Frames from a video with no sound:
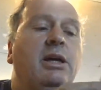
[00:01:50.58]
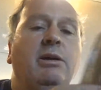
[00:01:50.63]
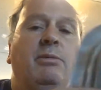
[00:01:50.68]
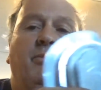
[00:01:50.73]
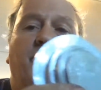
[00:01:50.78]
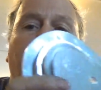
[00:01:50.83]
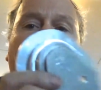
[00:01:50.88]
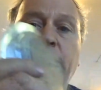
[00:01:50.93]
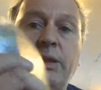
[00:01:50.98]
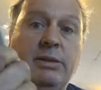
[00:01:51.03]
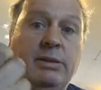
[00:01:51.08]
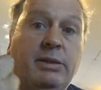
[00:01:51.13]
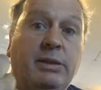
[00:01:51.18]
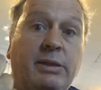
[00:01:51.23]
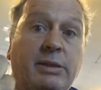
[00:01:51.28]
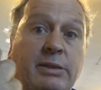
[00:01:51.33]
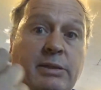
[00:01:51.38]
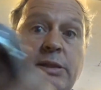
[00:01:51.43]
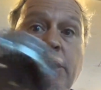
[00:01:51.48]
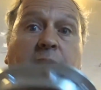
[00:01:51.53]
but
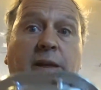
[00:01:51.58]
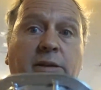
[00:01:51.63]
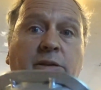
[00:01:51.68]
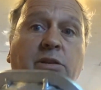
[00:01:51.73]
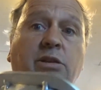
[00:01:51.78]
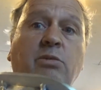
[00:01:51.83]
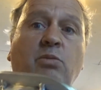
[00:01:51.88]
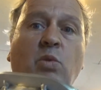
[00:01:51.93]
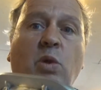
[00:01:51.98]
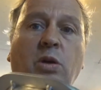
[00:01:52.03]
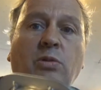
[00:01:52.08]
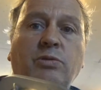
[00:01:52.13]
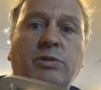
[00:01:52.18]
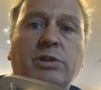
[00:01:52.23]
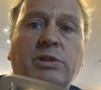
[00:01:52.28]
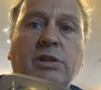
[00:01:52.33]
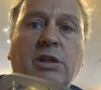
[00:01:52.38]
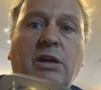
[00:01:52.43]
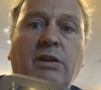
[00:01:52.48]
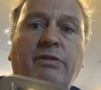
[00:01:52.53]
yeah, you can weld the
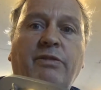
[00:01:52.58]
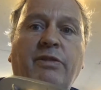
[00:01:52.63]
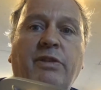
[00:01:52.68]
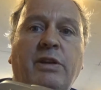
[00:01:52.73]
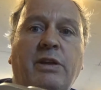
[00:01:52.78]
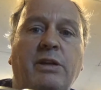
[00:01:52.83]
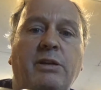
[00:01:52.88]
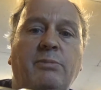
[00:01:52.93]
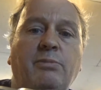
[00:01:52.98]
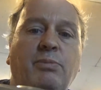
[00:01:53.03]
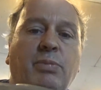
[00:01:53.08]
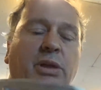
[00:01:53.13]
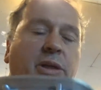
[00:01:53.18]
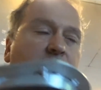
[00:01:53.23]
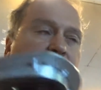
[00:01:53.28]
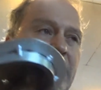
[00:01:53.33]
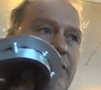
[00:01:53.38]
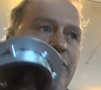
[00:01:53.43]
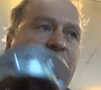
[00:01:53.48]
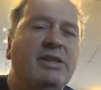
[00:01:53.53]
stuff,
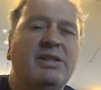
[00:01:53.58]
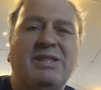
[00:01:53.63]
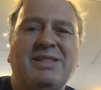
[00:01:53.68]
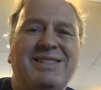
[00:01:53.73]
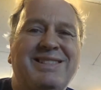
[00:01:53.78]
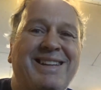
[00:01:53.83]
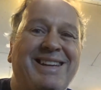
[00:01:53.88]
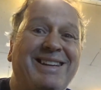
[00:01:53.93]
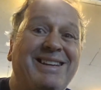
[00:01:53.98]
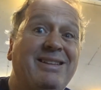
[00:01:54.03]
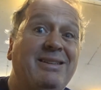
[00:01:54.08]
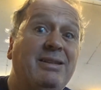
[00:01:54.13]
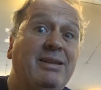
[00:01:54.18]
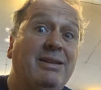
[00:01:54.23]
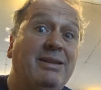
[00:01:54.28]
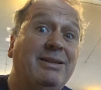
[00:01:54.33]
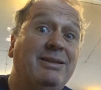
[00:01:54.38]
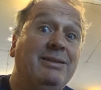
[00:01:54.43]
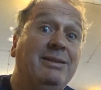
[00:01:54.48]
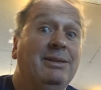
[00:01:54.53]
but if it's
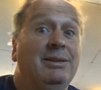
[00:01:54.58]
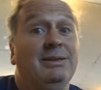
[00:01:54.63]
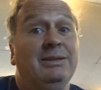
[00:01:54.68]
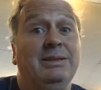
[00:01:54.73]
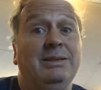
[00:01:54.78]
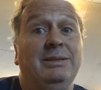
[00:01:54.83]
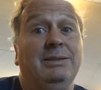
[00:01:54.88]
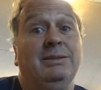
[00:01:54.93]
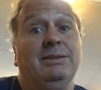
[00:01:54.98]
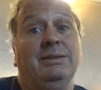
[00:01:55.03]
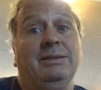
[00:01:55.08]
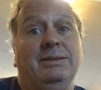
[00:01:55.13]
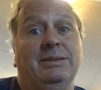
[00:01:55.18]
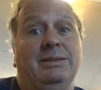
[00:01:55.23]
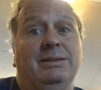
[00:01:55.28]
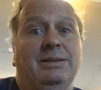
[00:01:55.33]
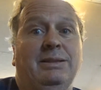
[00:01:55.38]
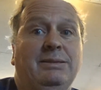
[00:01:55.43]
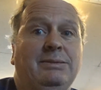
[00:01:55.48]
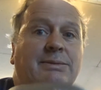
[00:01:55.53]
anything,
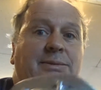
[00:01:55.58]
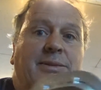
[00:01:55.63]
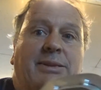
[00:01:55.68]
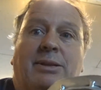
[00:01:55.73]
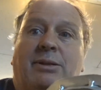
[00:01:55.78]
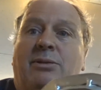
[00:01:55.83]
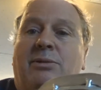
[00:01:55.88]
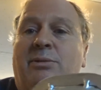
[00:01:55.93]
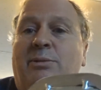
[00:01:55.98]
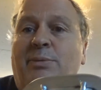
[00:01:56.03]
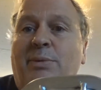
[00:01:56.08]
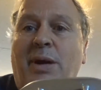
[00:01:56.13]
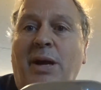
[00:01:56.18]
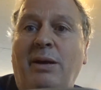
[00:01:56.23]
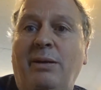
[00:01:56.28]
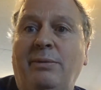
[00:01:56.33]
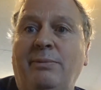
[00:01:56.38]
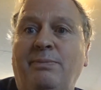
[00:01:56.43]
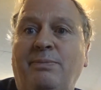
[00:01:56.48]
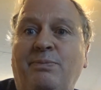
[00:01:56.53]
you know,
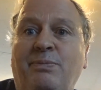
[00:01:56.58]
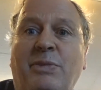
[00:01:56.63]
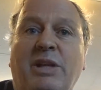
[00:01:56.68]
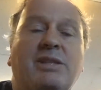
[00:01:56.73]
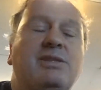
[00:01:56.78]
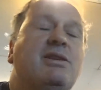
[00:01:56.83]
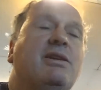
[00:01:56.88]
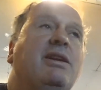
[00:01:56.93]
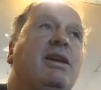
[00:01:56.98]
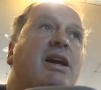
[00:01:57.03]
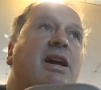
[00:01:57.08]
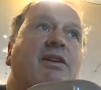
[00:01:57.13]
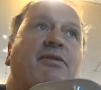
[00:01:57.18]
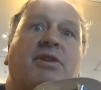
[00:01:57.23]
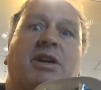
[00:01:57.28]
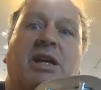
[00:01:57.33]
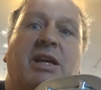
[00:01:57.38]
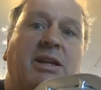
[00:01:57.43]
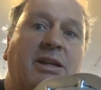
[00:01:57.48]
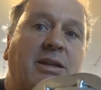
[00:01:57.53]
that's going to have
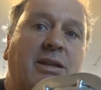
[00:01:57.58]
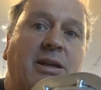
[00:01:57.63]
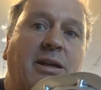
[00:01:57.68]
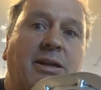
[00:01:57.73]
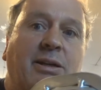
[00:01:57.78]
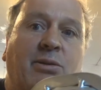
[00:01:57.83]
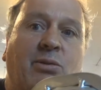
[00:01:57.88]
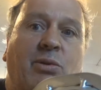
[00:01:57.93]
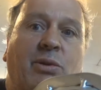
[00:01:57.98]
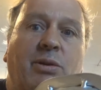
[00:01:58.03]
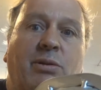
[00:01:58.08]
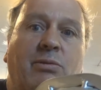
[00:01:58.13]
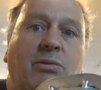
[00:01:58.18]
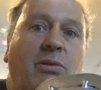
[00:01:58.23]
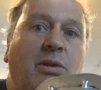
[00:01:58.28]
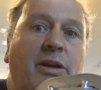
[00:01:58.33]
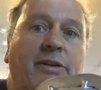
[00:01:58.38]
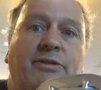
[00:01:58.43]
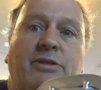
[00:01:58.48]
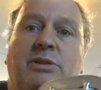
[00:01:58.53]
any kind of critical
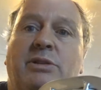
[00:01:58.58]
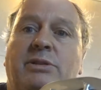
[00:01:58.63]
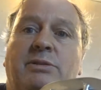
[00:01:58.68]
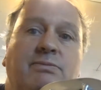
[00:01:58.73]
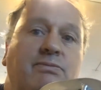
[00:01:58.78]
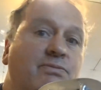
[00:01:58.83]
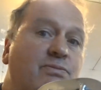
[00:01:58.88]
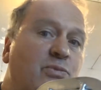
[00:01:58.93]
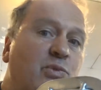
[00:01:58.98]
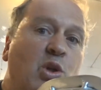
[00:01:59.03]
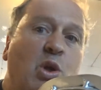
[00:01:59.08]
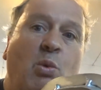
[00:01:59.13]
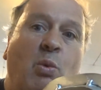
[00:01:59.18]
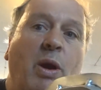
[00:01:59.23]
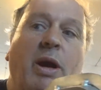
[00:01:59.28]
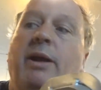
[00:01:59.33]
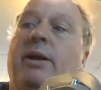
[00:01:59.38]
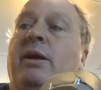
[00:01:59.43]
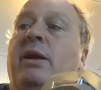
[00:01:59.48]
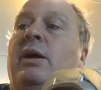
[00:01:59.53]
life to it, no
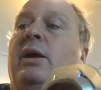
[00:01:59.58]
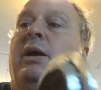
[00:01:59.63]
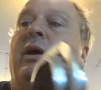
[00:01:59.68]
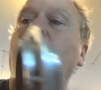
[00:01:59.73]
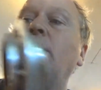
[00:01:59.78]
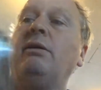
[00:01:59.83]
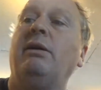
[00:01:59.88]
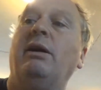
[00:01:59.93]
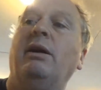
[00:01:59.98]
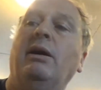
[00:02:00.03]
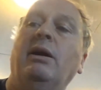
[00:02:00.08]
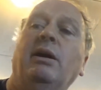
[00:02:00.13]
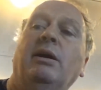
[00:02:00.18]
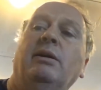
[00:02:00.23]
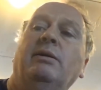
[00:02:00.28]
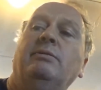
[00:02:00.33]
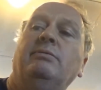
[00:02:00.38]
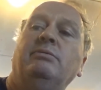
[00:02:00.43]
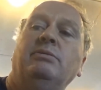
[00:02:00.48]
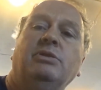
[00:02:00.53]
way.
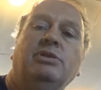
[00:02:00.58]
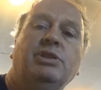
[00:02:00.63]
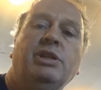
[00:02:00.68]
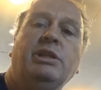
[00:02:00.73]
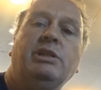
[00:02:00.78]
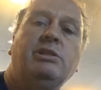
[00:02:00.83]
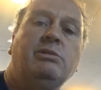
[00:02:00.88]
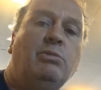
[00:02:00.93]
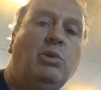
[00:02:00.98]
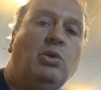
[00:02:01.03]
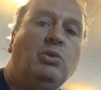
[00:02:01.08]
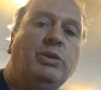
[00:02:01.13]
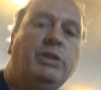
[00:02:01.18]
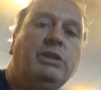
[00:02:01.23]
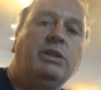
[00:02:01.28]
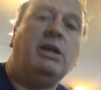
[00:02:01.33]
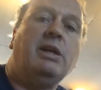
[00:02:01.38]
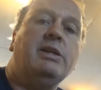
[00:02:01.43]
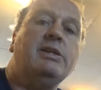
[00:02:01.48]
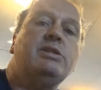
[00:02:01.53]
Injection molding
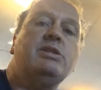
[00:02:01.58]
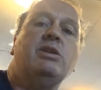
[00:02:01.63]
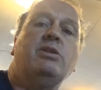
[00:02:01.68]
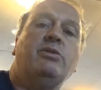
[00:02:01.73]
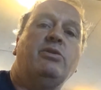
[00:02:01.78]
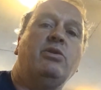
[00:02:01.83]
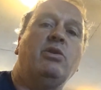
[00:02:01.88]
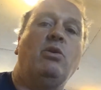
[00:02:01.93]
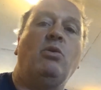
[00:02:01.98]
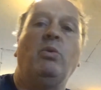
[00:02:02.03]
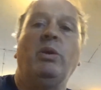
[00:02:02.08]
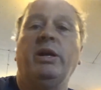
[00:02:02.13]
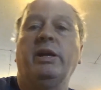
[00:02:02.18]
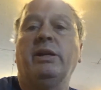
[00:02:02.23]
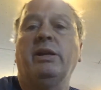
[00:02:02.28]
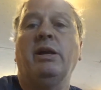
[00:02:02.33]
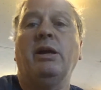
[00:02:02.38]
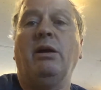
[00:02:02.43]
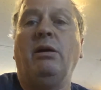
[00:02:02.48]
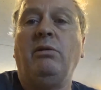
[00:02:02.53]
dies, no way in
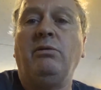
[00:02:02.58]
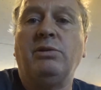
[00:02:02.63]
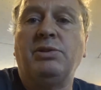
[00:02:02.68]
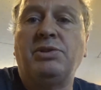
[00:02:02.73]
hell. The